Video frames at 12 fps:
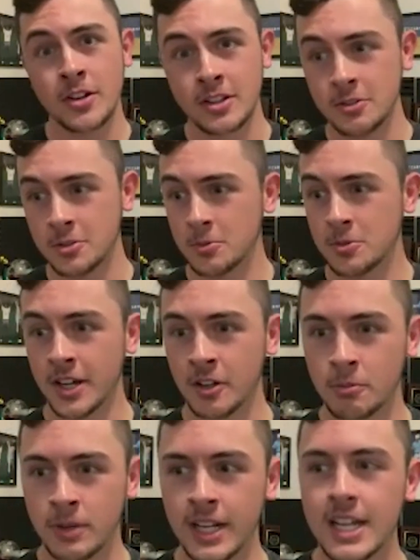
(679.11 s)
to the YouTube
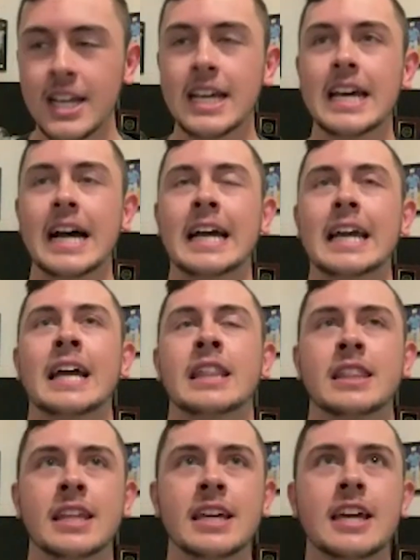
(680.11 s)
channel. But I
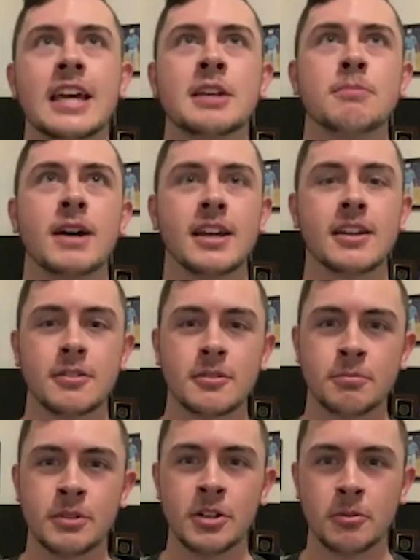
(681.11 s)
think in my
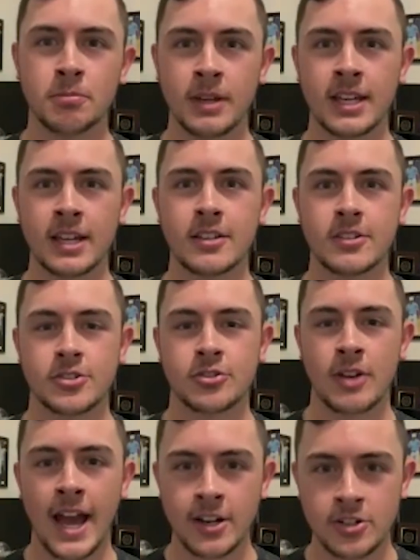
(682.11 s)
big
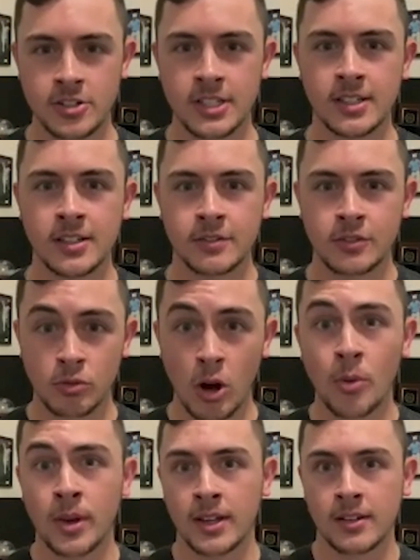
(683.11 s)
strategy of
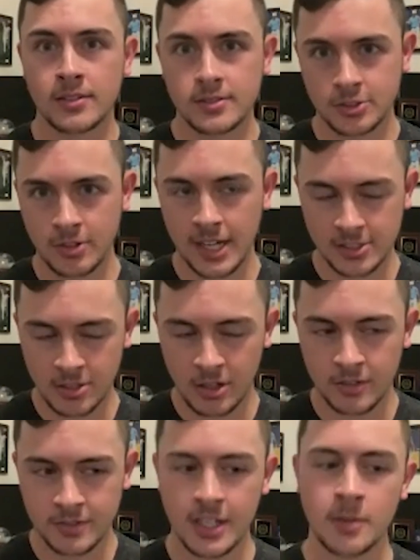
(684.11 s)
growing Scratch
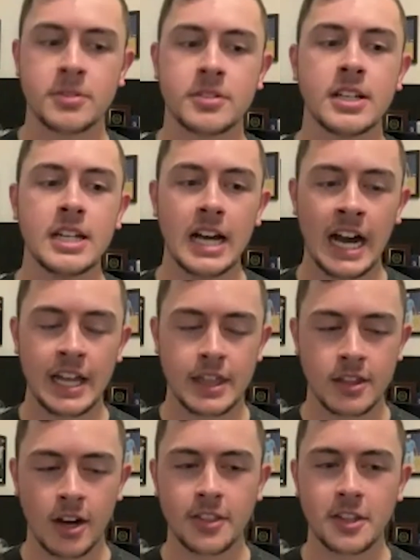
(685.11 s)
Golf Tips, I
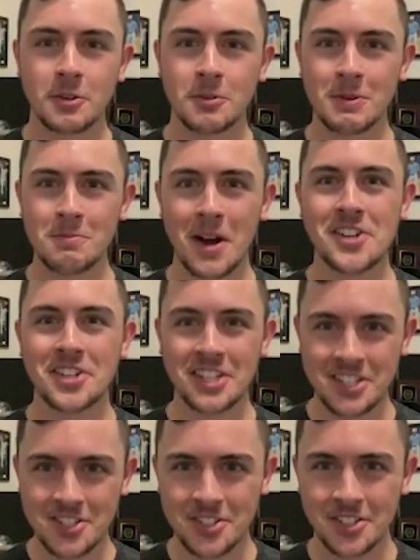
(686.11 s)
thought that it would be much
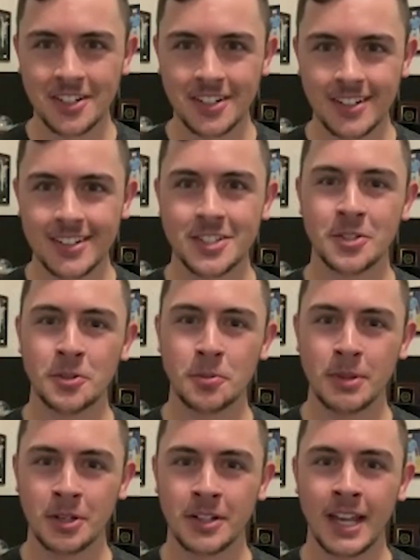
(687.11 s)
easier to
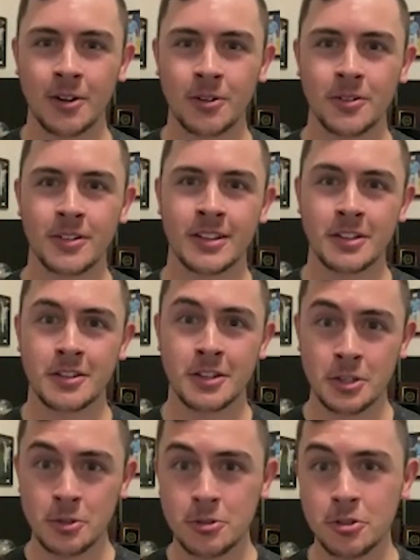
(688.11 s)
build out the
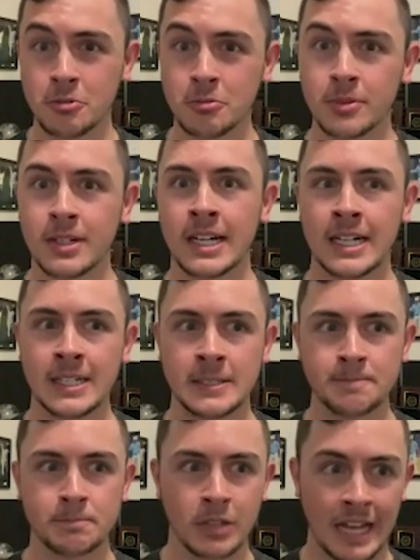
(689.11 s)
YouTube
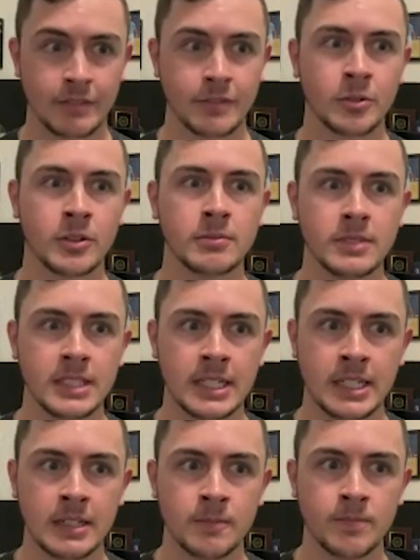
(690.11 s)
platform,
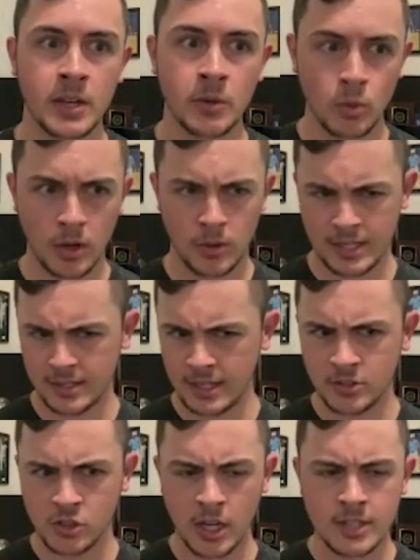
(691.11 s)
and
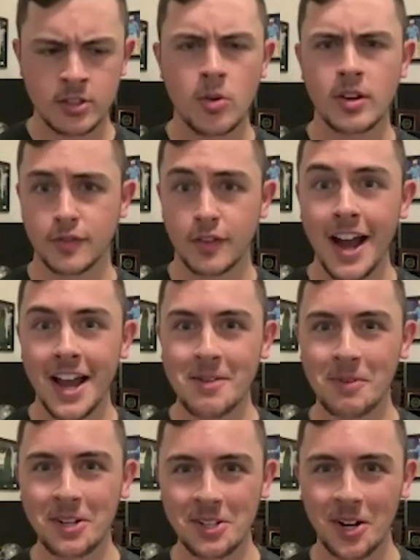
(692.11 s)
it's going fine,
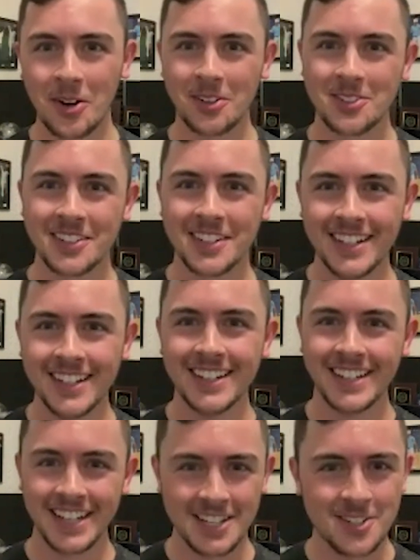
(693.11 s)
but
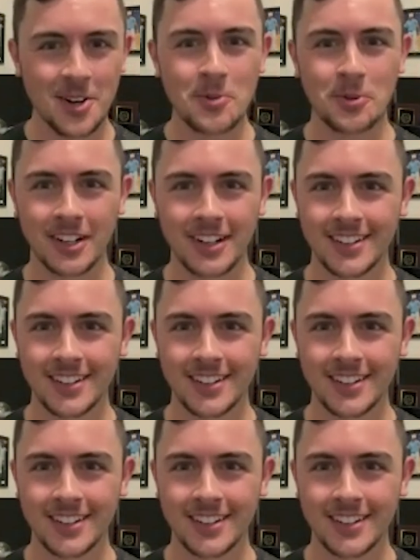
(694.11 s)
it's hard work.